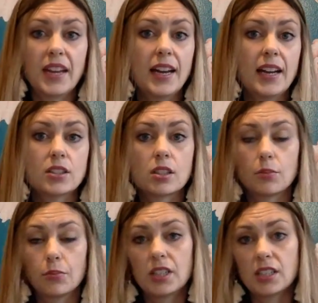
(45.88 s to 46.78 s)
hats, a
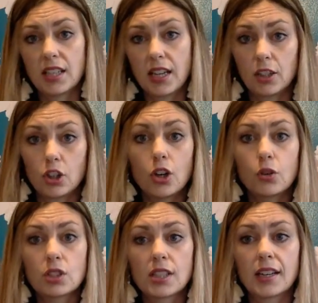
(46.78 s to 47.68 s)
place to hang
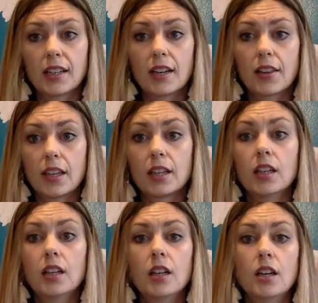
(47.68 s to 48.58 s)
coats, that kind of thing.
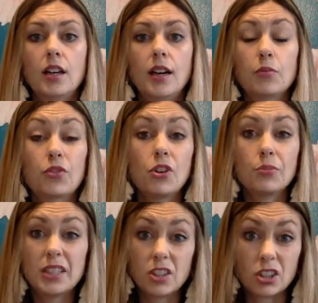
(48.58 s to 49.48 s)
For all
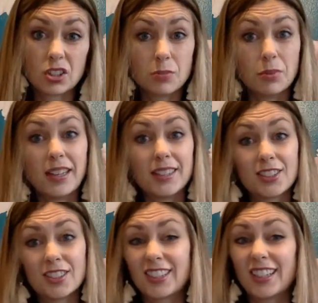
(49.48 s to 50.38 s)
my dog
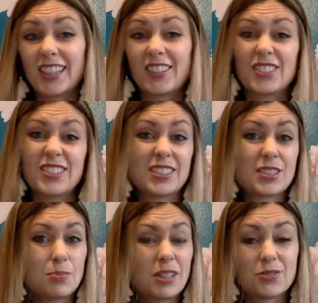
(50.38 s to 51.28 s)
supplies, gotta have the
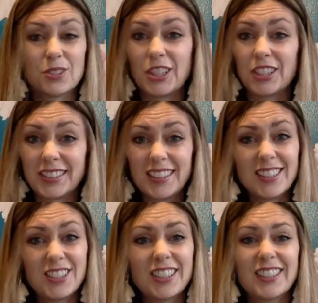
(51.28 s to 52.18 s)
space for dog
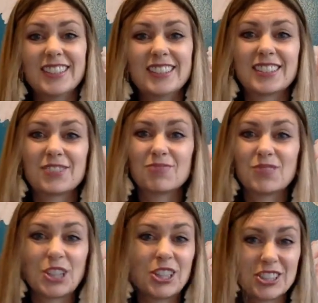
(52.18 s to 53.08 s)
leashes,
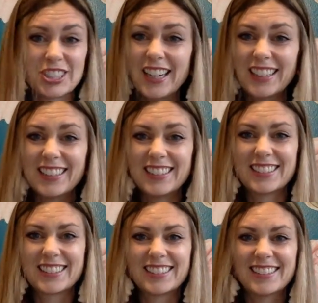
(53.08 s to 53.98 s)
dog
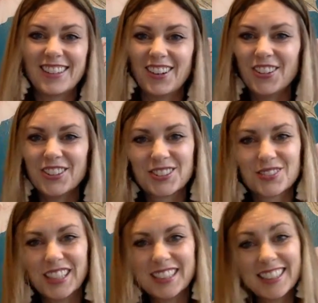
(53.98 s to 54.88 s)
jackets, all those
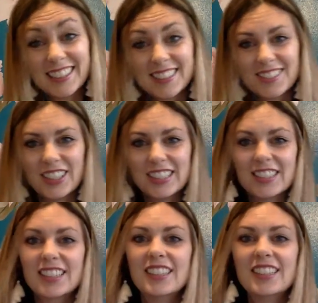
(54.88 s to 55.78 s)
fun things in
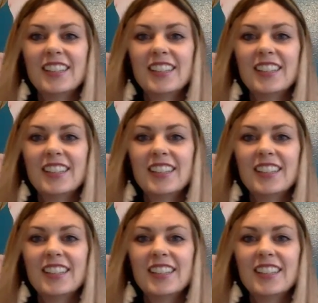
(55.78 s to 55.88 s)
winter.